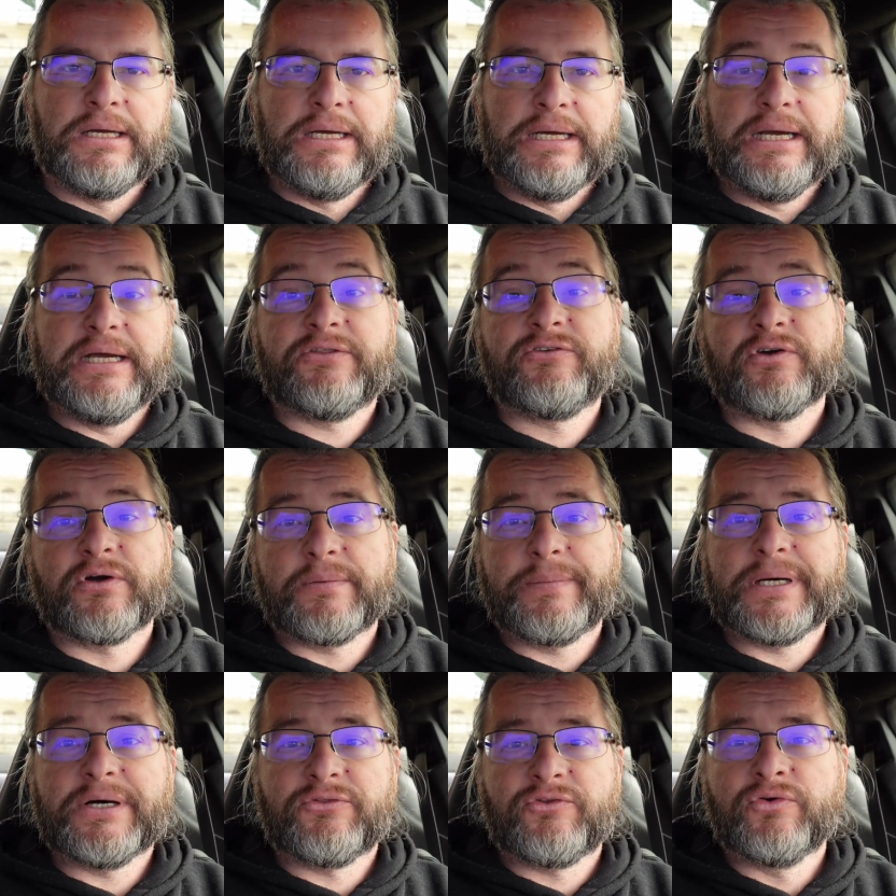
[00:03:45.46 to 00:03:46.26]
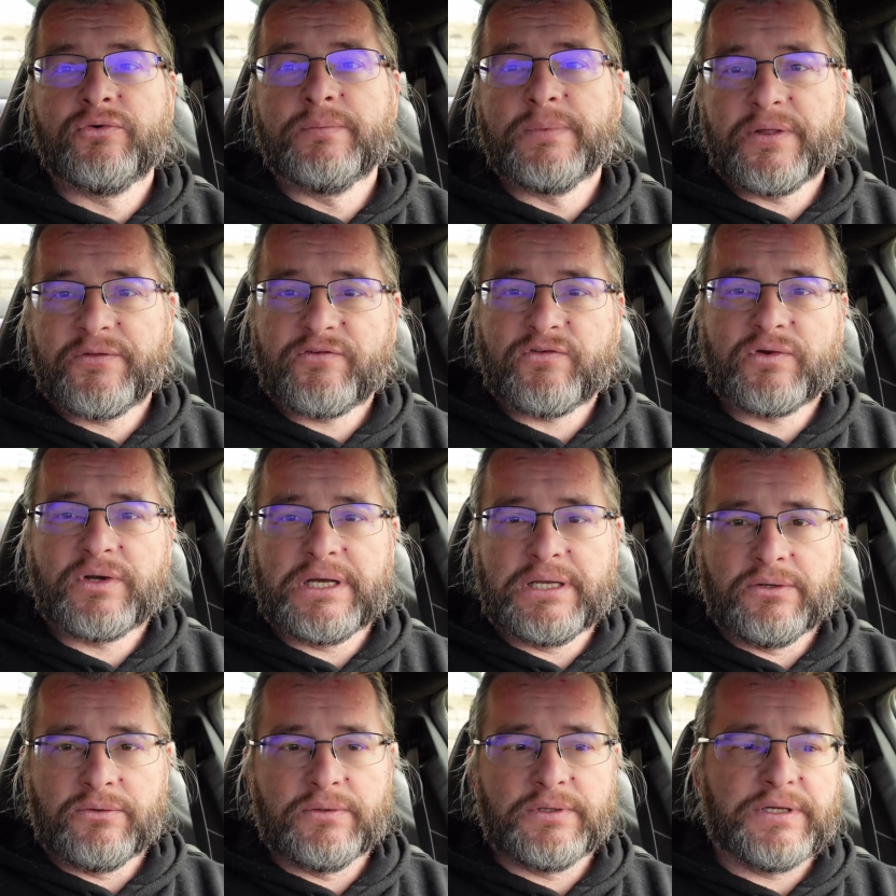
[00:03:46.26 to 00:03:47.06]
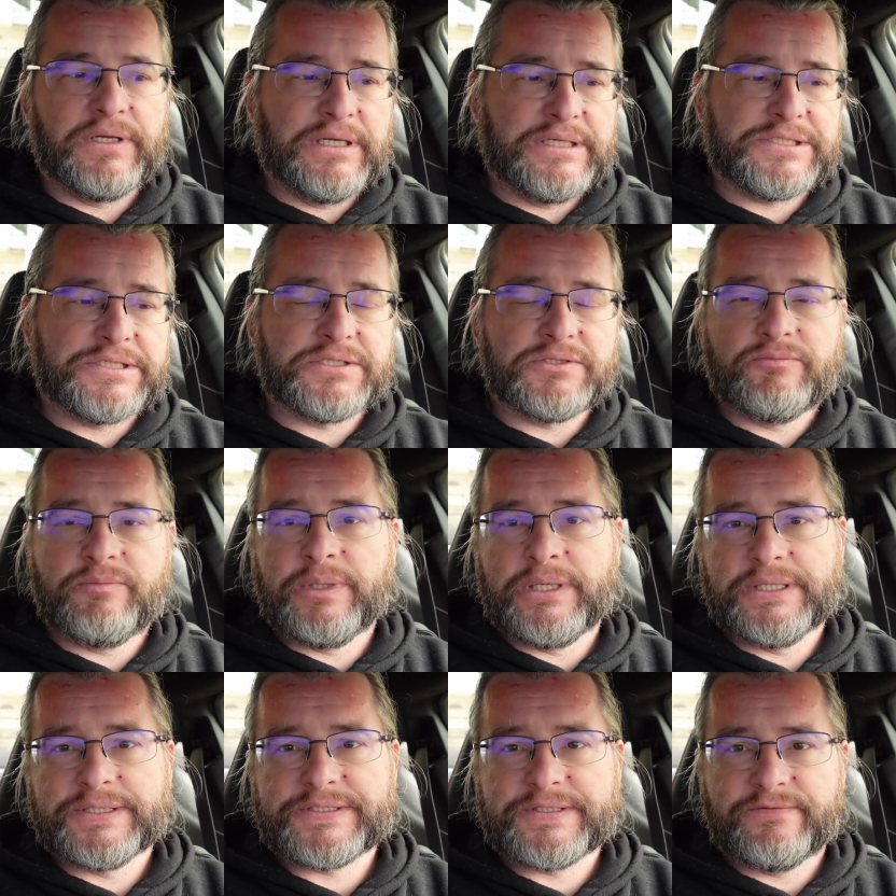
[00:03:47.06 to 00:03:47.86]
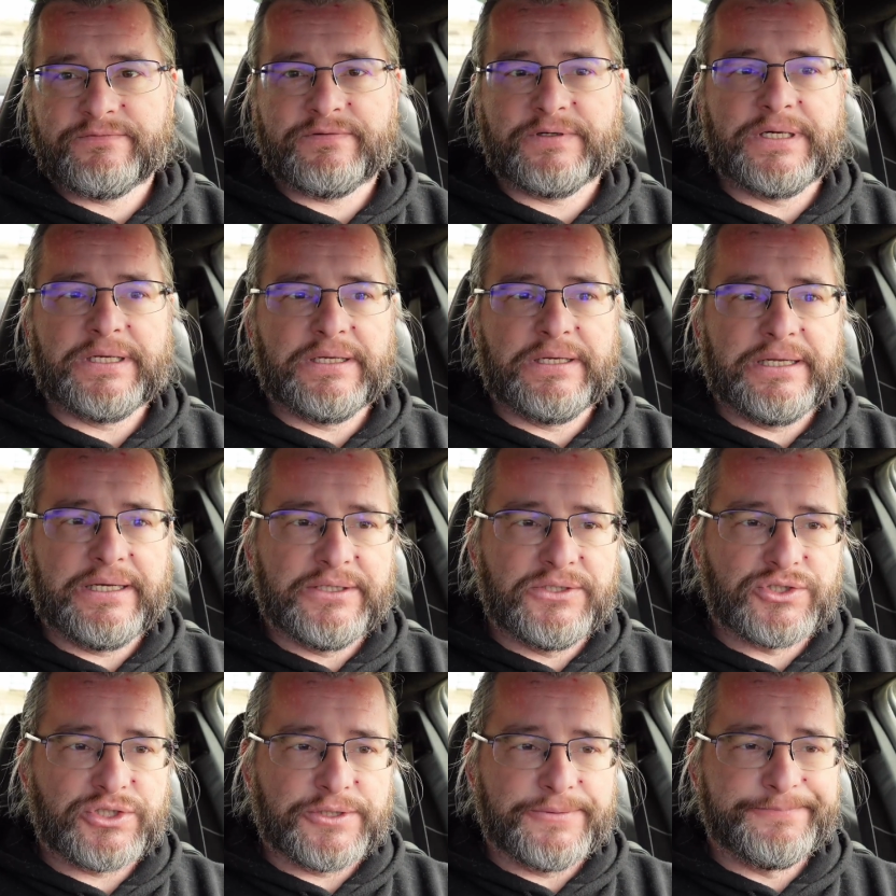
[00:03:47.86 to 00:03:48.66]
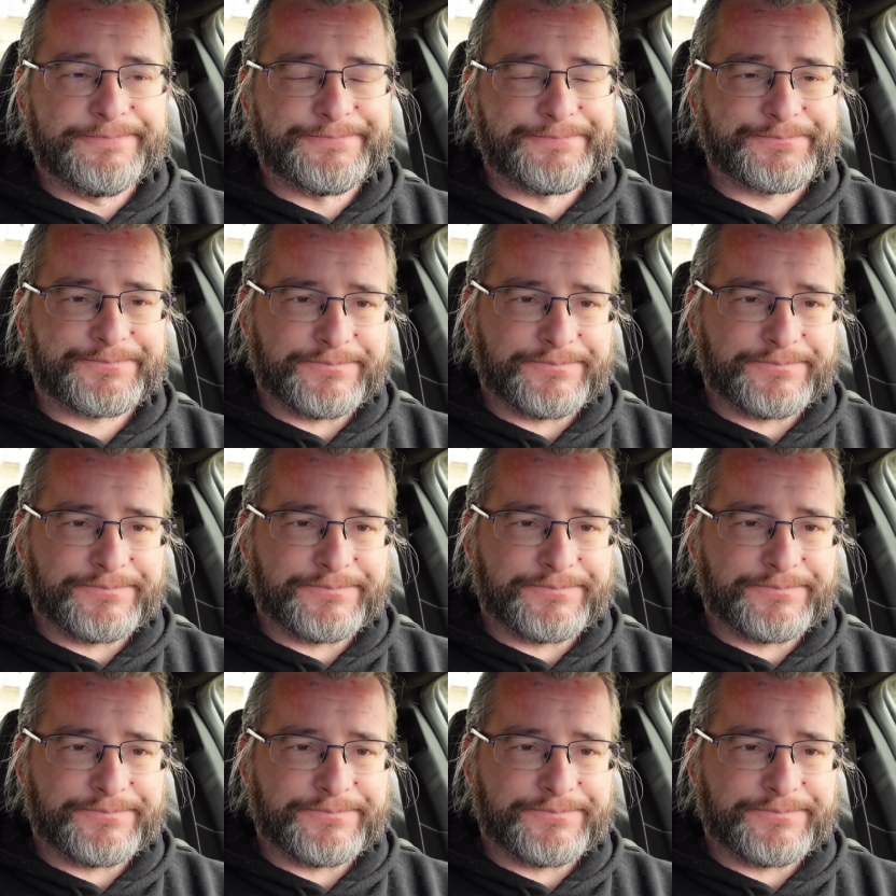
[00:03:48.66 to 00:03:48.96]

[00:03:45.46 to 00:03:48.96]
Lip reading: It took about 2 months to get all the necessary parts and find an engine.